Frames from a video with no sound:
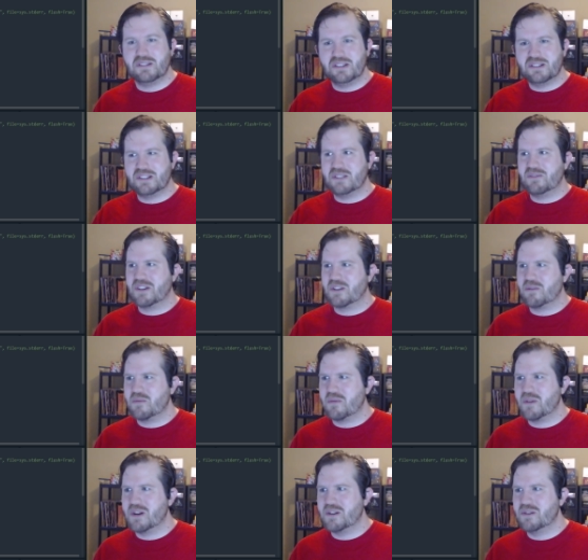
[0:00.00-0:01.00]
Let's see if I can
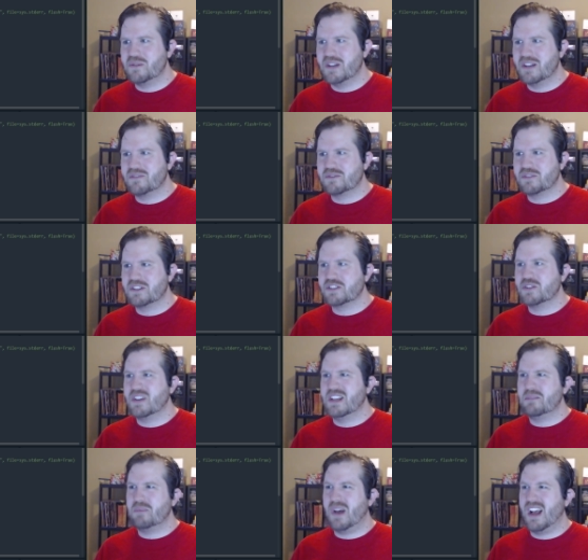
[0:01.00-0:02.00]
remember how to do F string. So
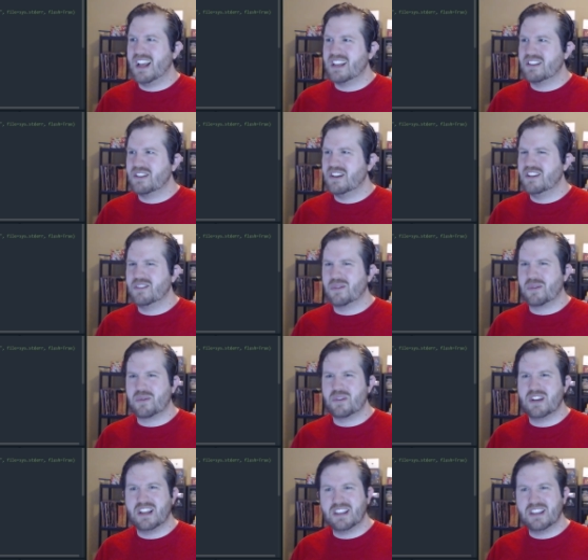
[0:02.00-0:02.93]
in Python 3,